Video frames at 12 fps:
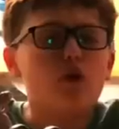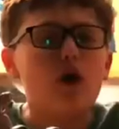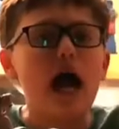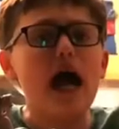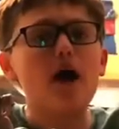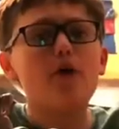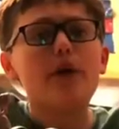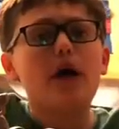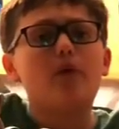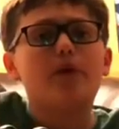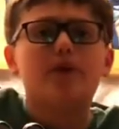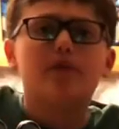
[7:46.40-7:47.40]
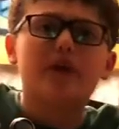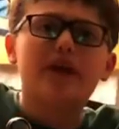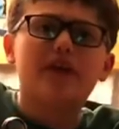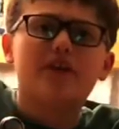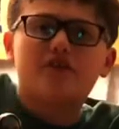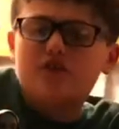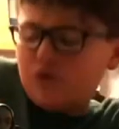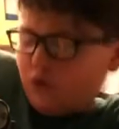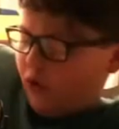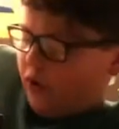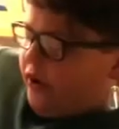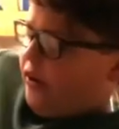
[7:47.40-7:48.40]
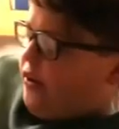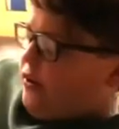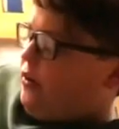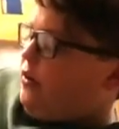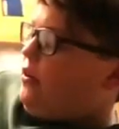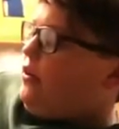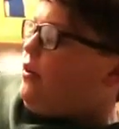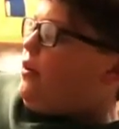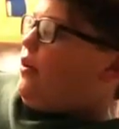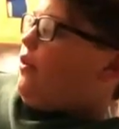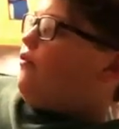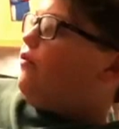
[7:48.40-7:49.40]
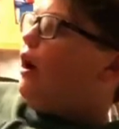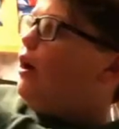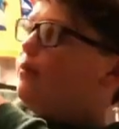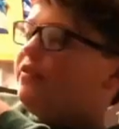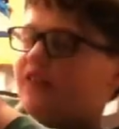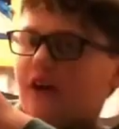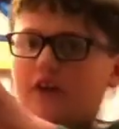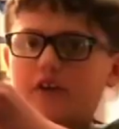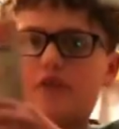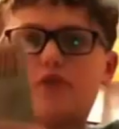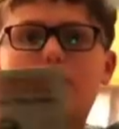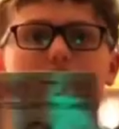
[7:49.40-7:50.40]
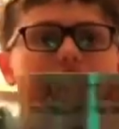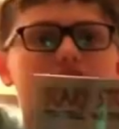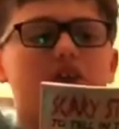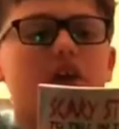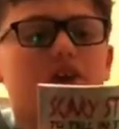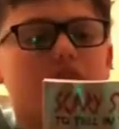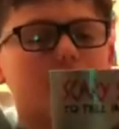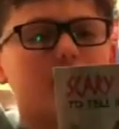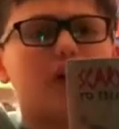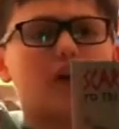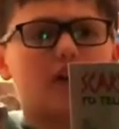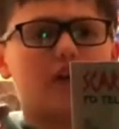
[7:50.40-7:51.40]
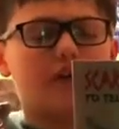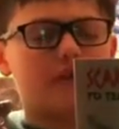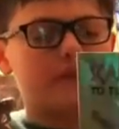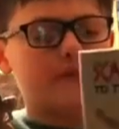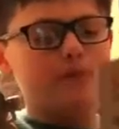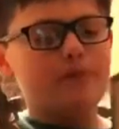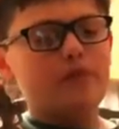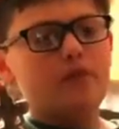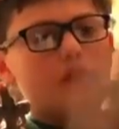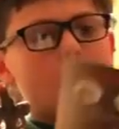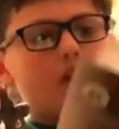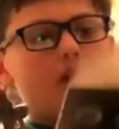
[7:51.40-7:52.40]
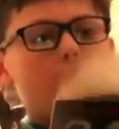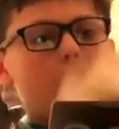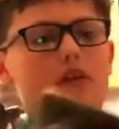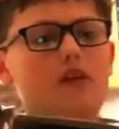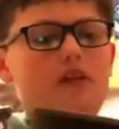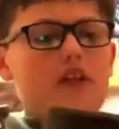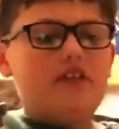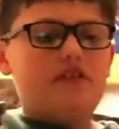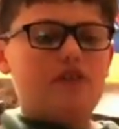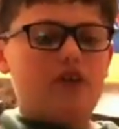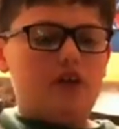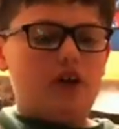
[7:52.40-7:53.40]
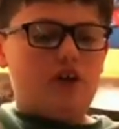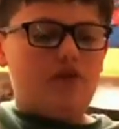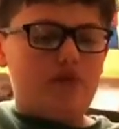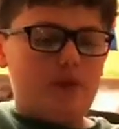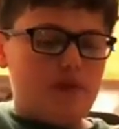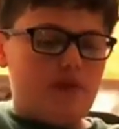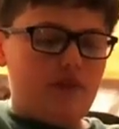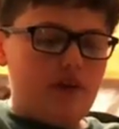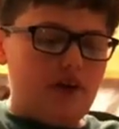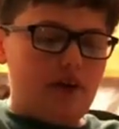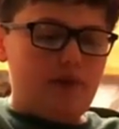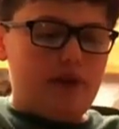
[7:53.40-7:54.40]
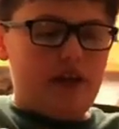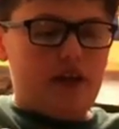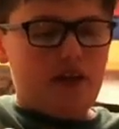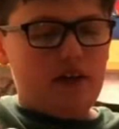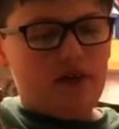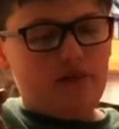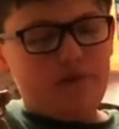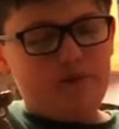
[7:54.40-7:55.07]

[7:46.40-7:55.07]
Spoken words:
how about we read a story from Scary Stories to Tell in the Dark? Let's start off from the very beginning.